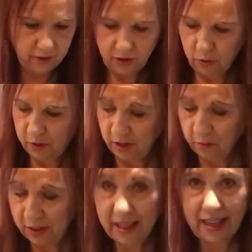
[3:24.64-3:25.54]
So we're
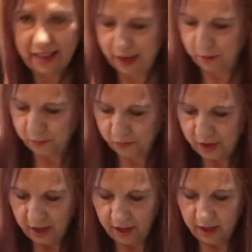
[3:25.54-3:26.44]
done with that now.
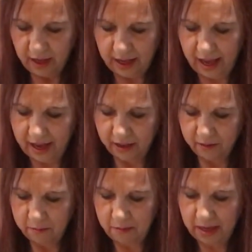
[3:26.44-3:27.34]
Again,
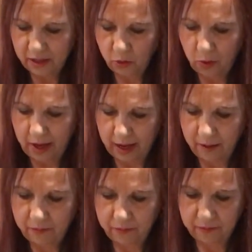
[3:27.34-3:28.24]
mix away,
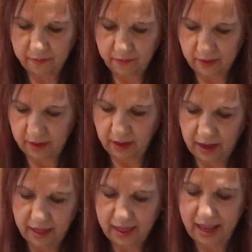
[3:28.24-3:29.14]

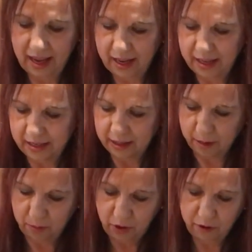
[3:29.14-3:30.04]
and that is
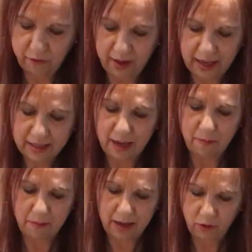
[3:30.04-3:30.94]
the perfect
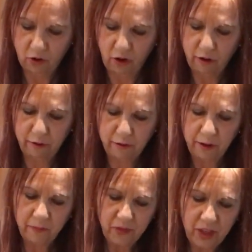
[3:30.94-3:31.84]
amount
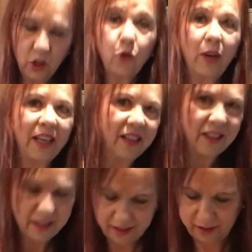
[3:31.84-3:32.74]
of
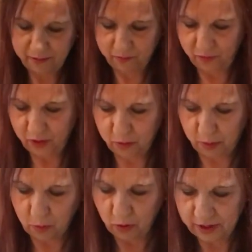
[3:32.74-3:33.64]
greenness that
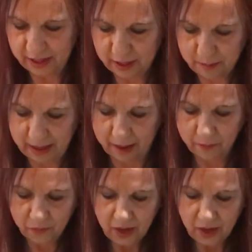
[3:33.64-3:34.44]
we want it to be.